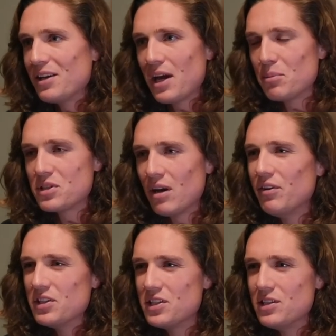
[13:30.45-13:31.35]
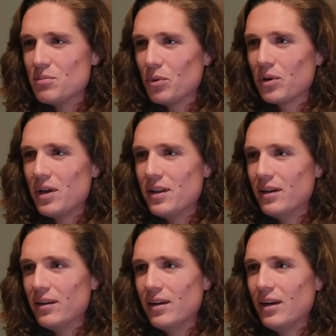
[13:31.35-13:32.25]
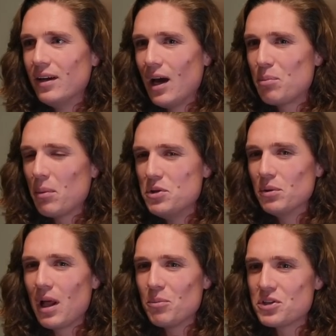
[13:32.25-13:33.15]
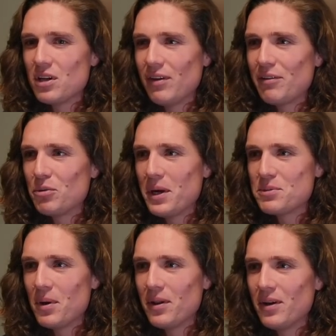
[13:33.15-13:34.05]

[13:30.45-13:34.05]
type of stuff in season more, and yeah. then. I'd probably do a lot more stuff after baseball, though.